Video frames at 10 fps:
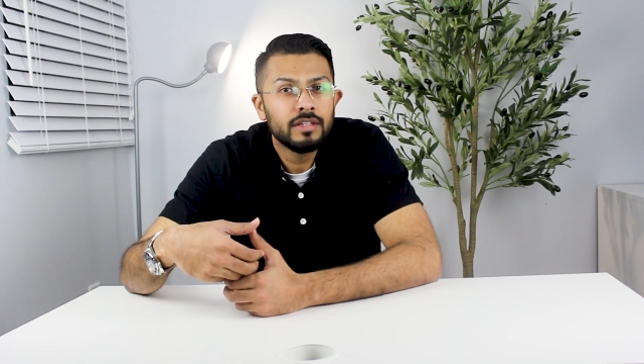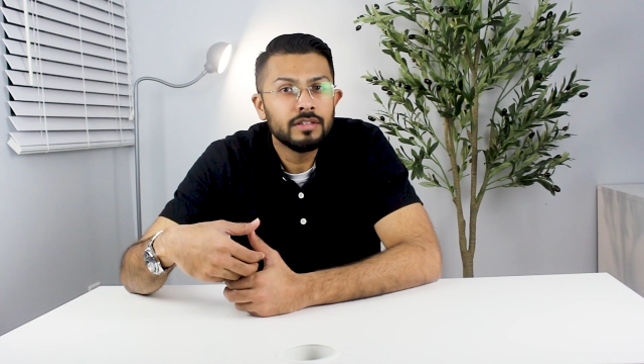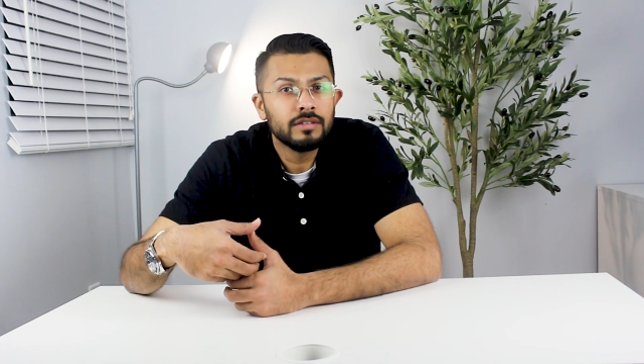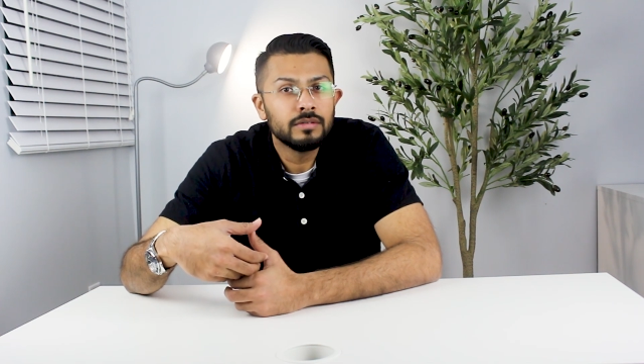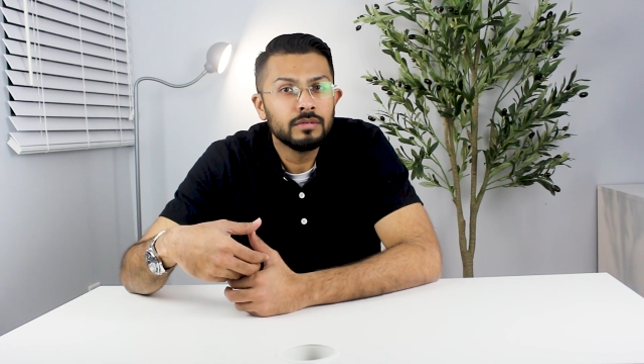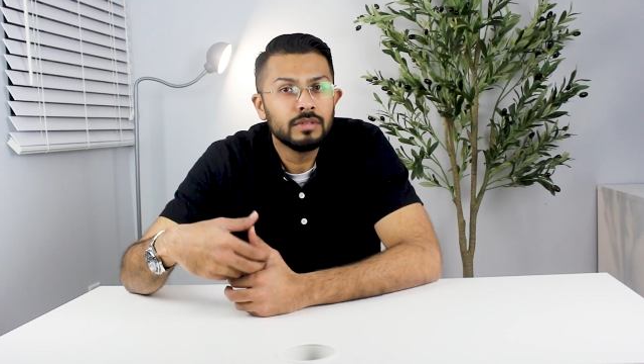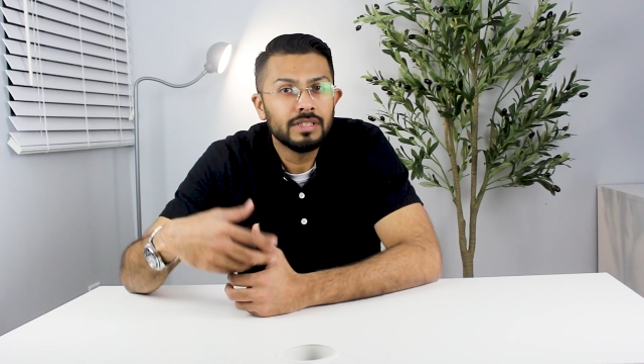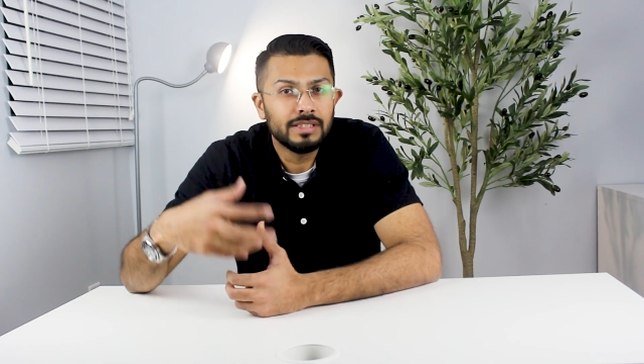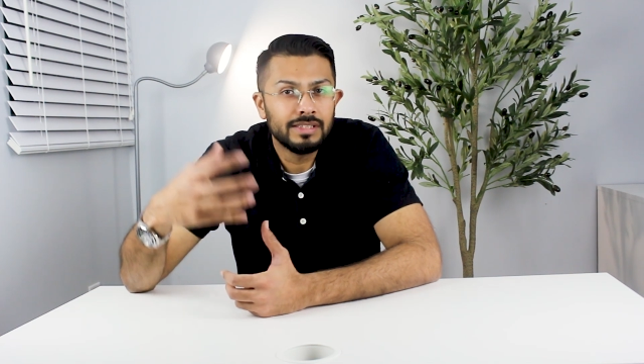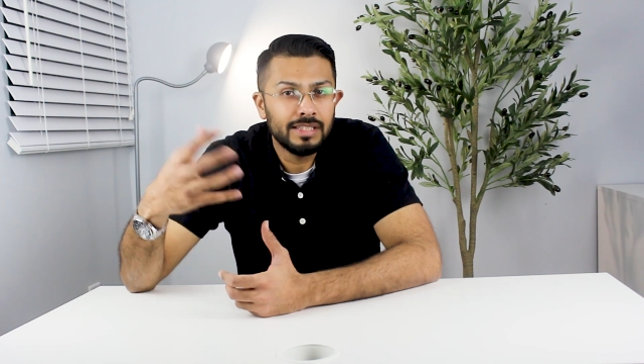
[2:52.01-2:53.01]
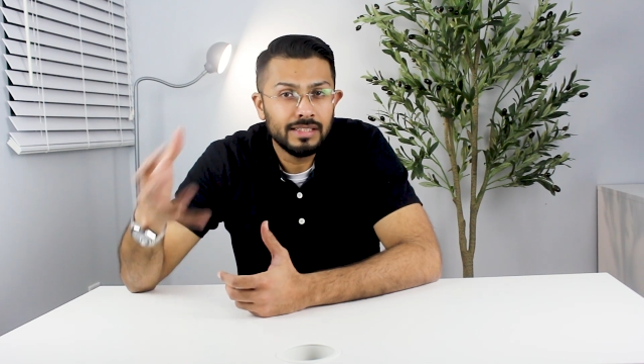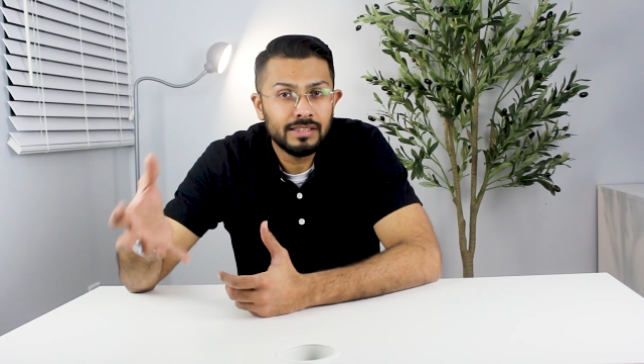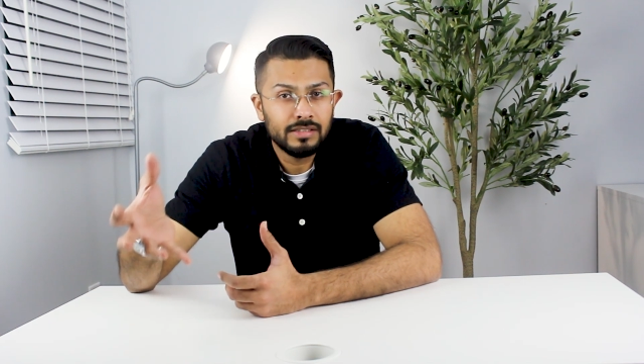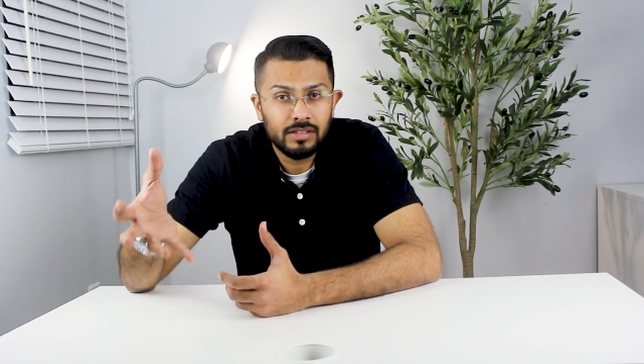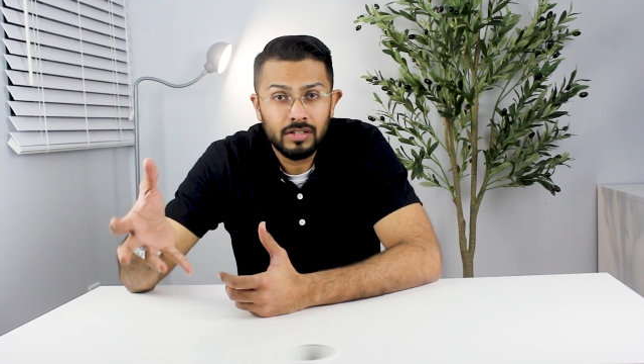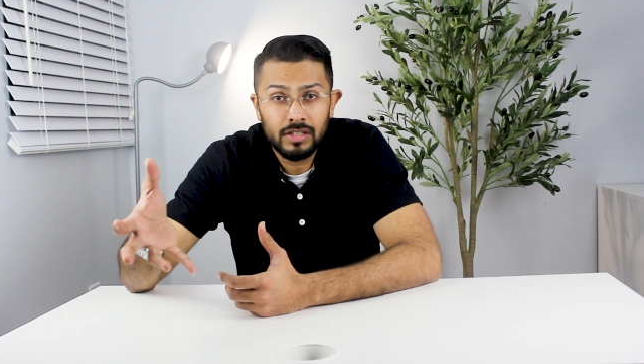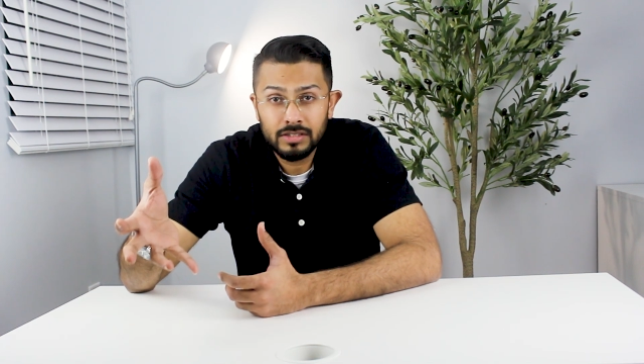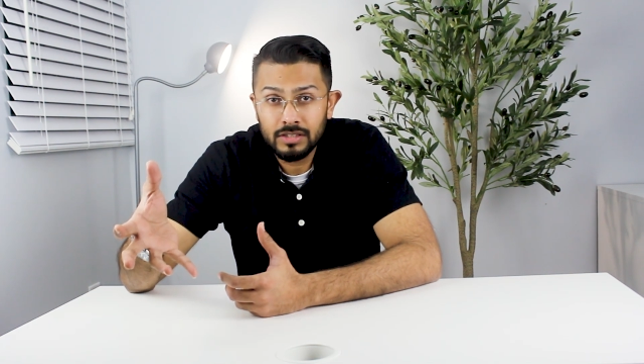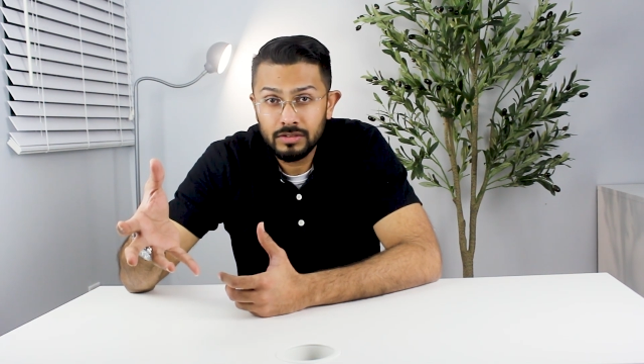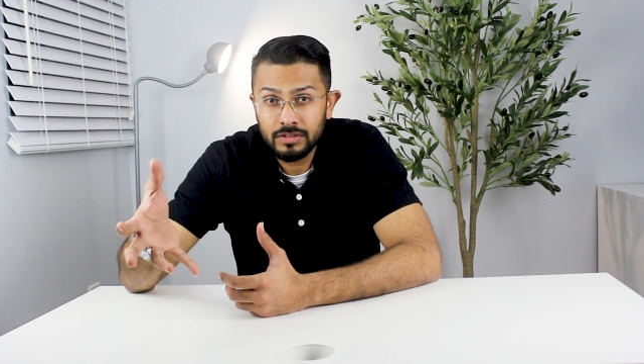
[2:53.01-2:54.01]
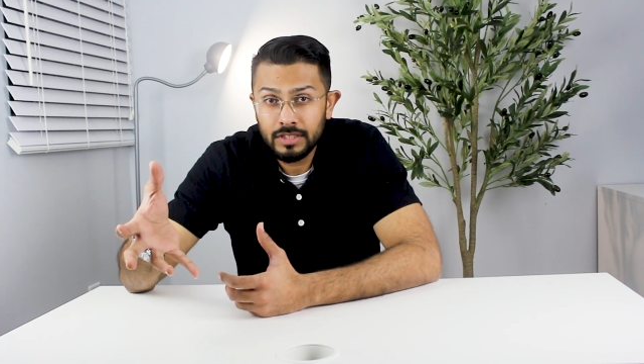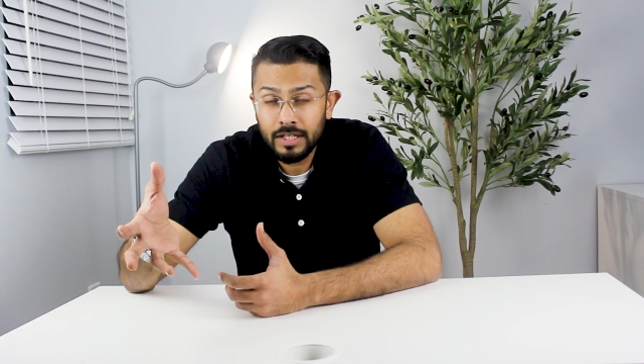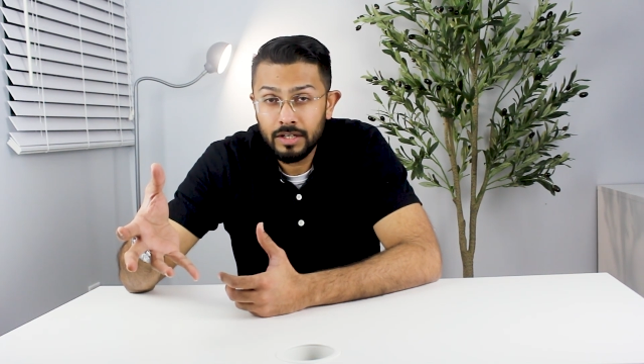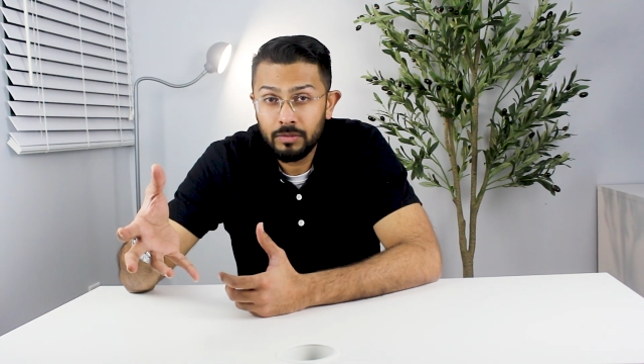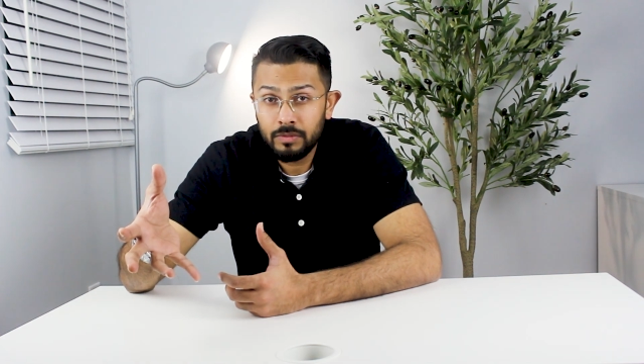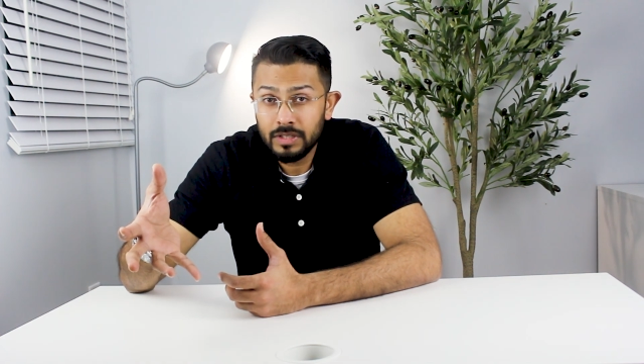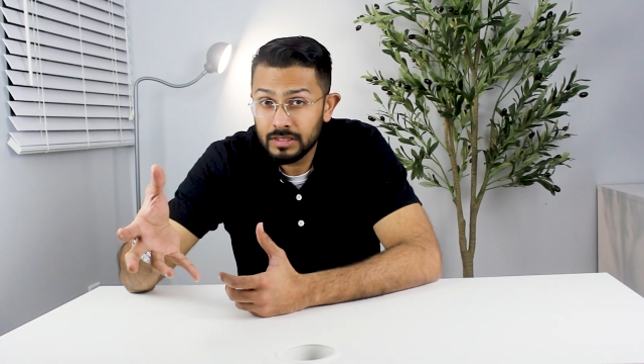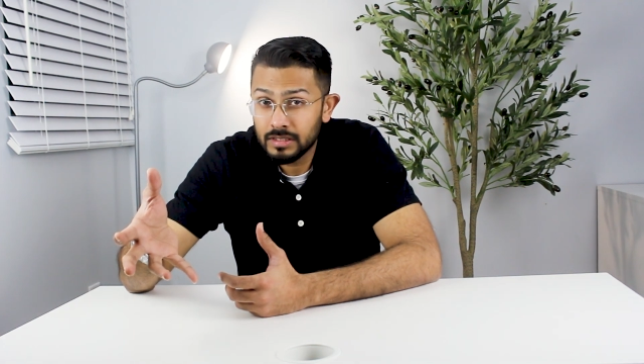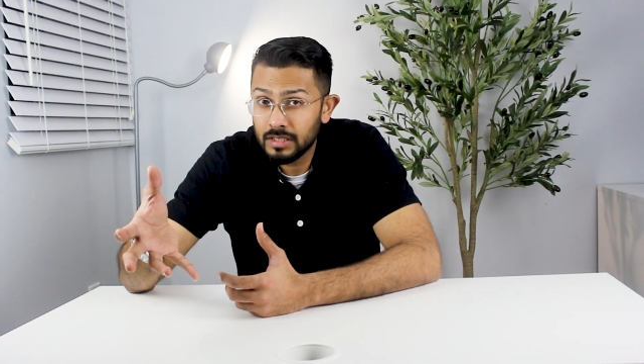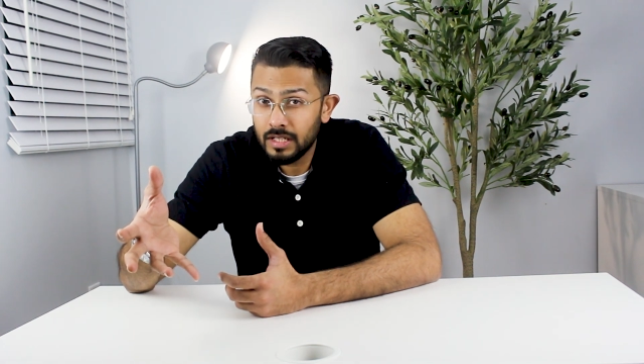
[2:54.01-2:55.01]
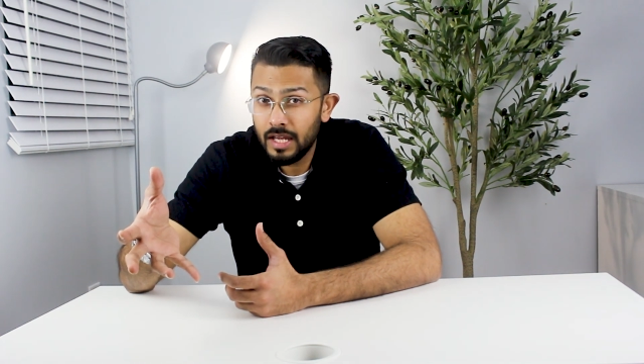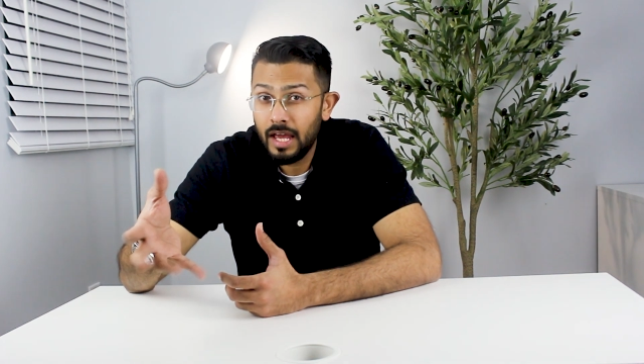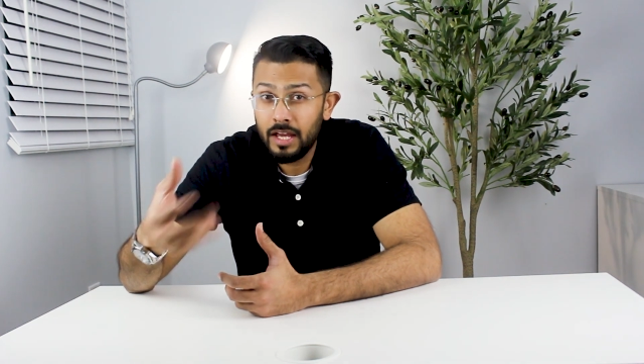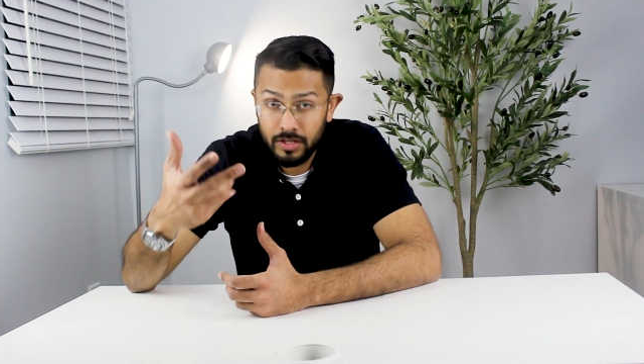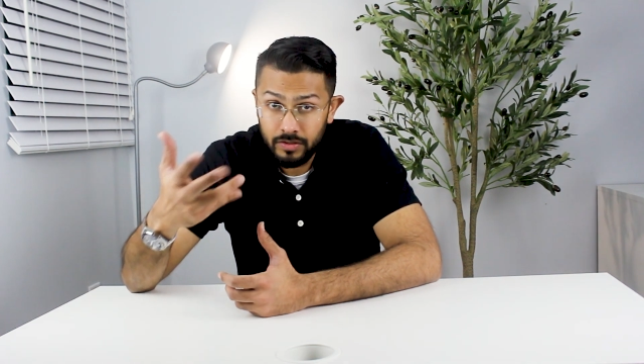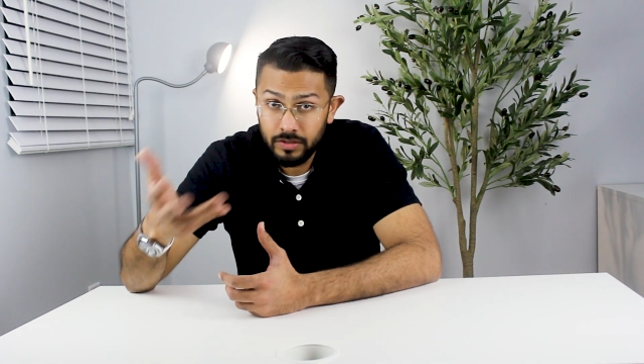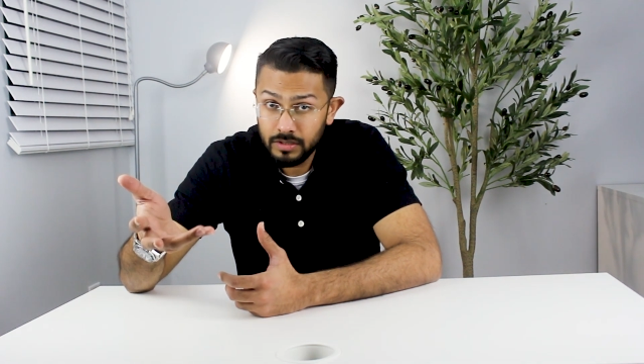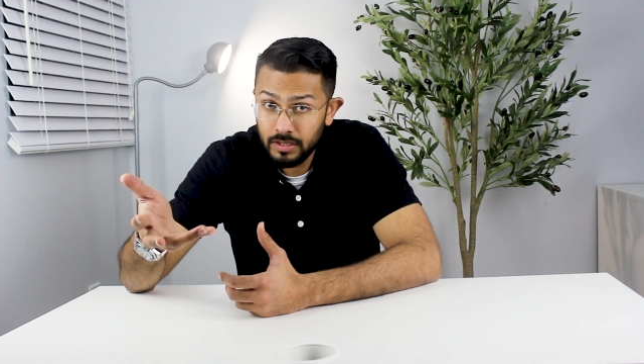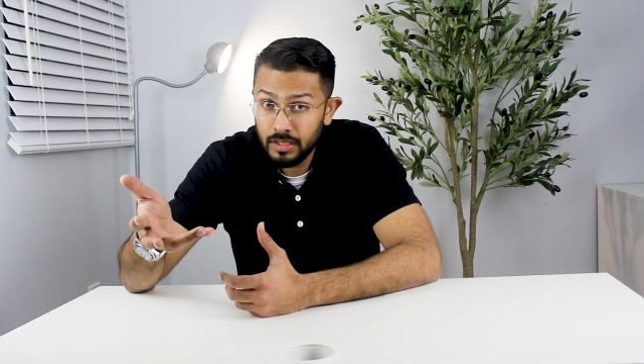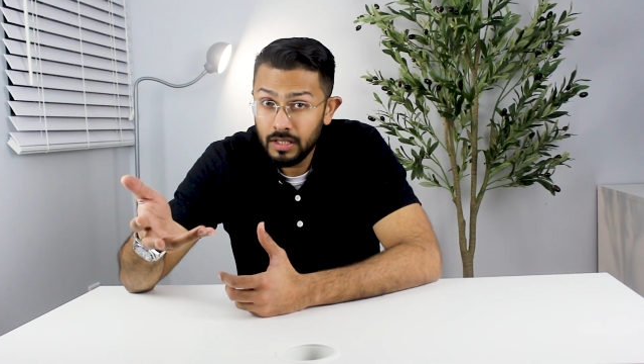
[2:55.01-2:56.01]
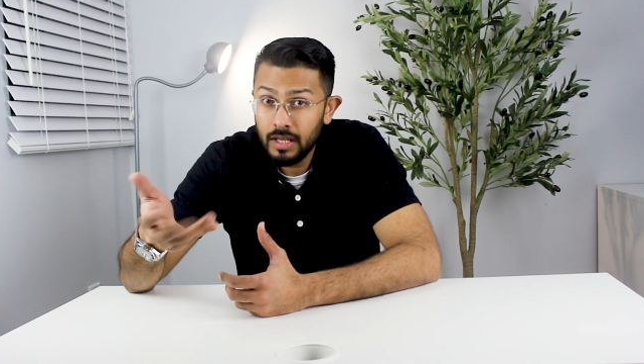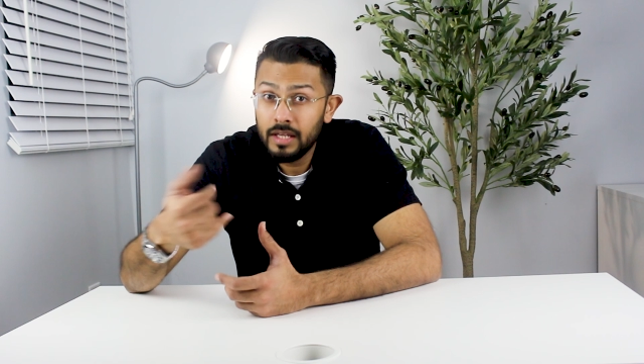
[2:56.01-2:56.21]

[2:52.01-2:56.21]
to assess the carcinogenic risk accurately,